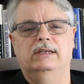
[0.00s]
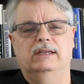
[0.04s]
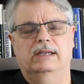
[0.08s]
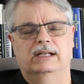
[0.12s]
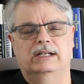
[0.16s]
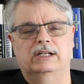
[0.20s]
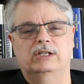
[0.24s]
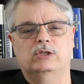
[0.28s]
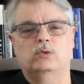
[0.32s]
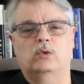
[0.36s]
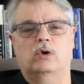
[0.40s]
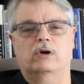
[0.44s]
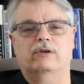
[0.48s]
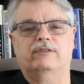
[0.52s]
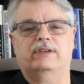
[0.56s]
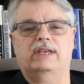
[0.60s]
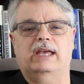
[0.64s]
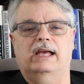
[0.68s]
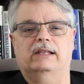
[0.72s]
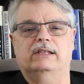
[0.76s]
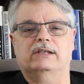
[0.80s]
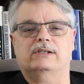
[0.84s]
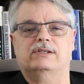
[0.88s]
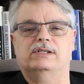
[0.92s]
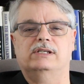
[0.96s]
in a dwarf
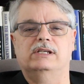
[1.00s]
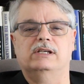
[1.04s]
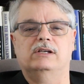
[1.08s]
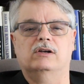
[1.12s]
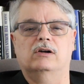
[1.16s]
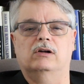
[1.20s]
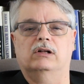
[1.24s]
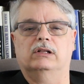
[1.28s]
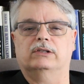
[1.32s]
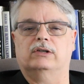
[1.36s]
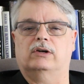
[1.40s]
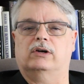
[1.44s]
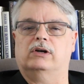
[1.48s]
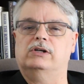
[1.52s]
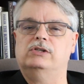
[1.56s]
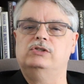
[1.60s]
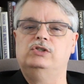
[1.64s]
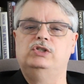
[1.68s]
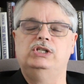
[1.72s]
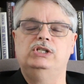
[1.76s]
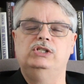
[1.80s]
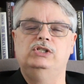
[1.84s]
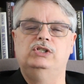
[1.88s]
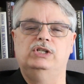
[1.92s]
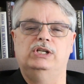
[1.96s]
galaxy called
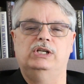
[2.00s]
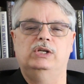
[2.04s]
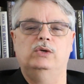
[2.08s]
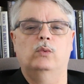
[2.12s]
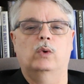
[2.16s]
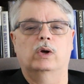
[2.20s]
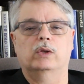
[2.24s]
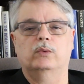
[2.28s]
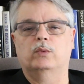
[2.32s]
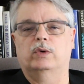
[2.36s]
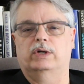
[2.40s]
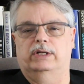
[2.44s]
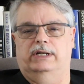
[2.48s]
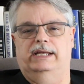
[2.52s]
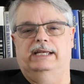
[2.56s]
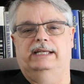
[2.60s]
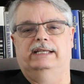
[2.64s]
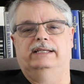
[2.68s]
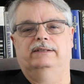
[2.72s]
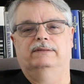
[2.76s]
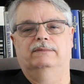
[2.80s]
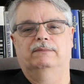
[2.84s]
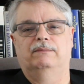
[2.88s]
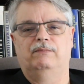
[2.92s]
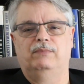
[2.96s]
RGG
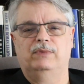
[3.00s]
118.